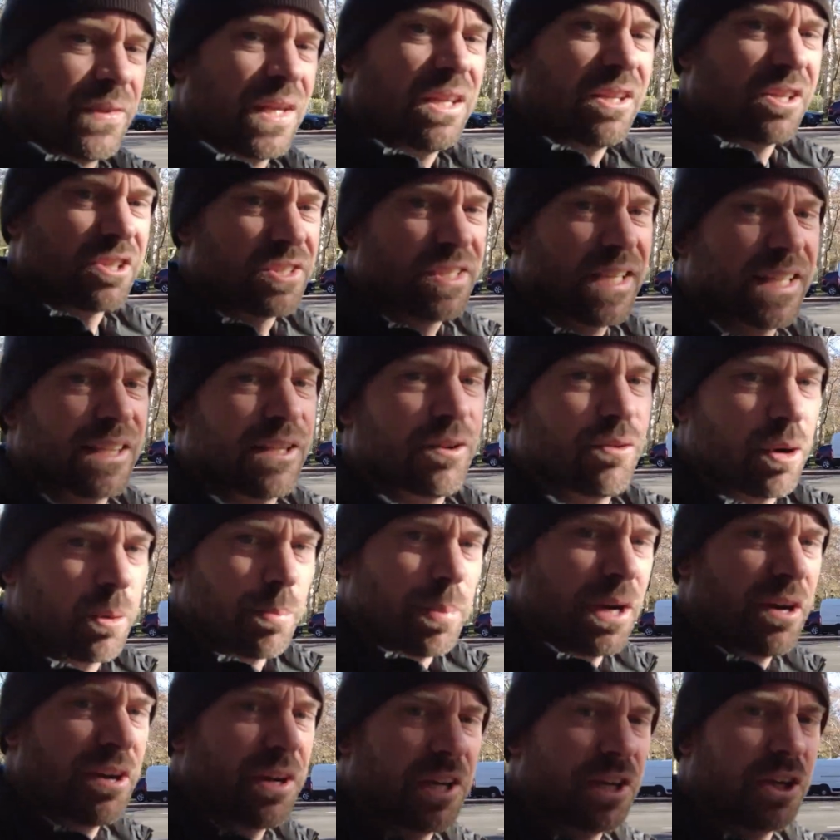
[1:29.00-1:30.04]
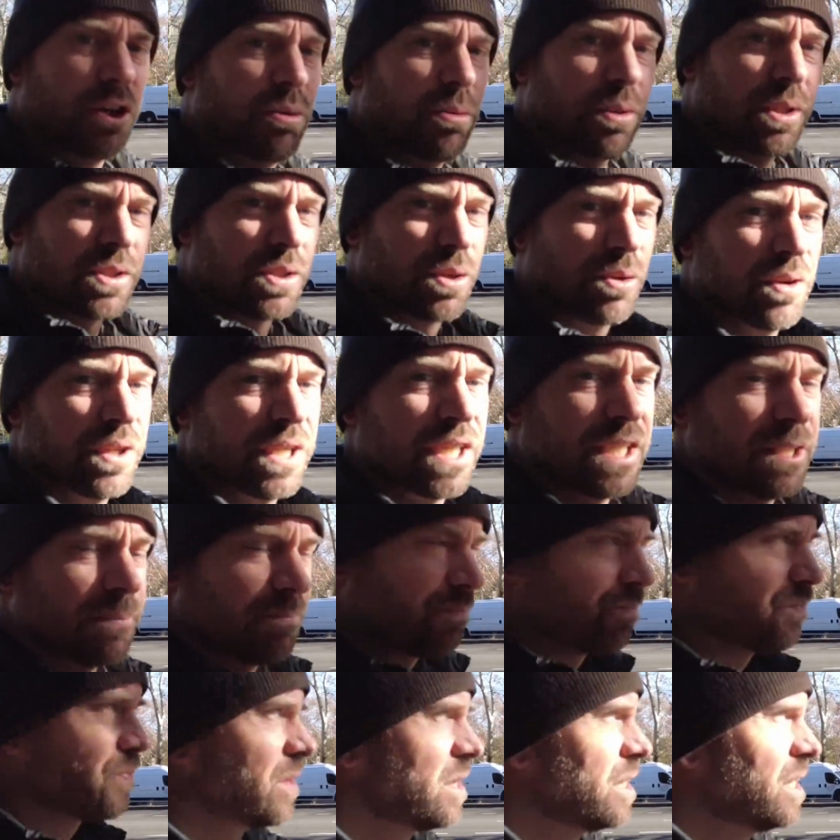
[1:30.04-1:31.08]
Looks like they're repairing it or restoring it.
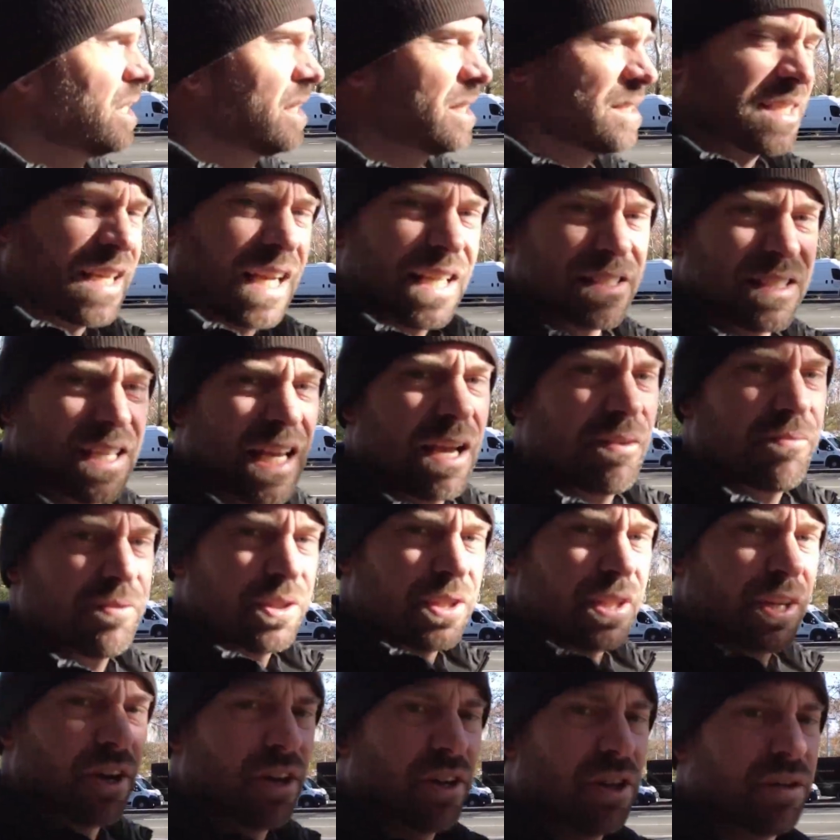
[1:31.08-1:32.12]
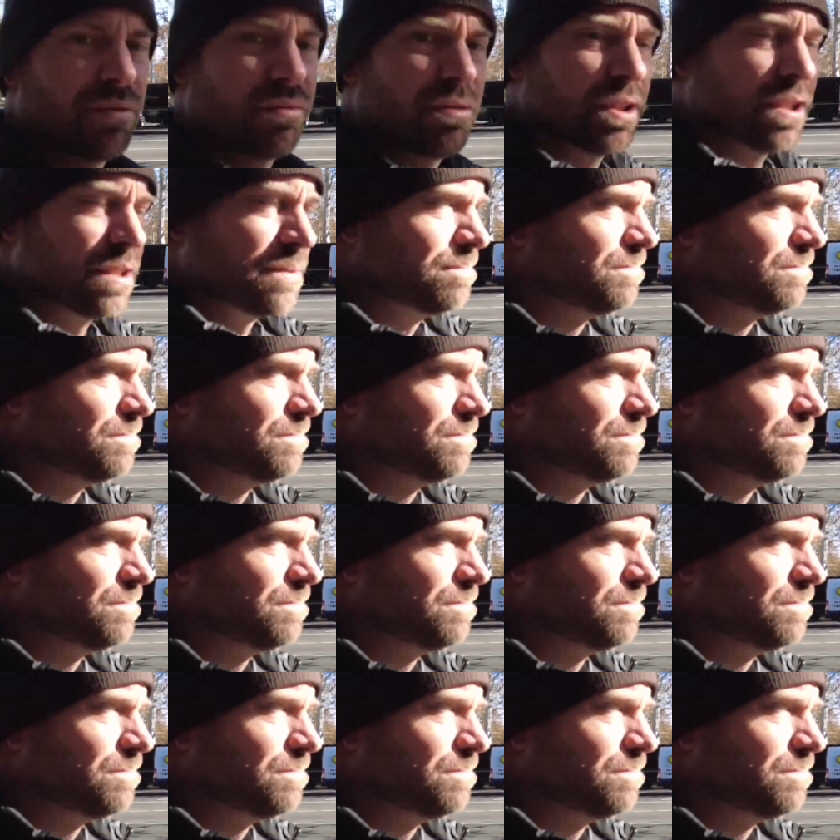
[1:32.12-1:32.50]
It's got scaffolding all over it.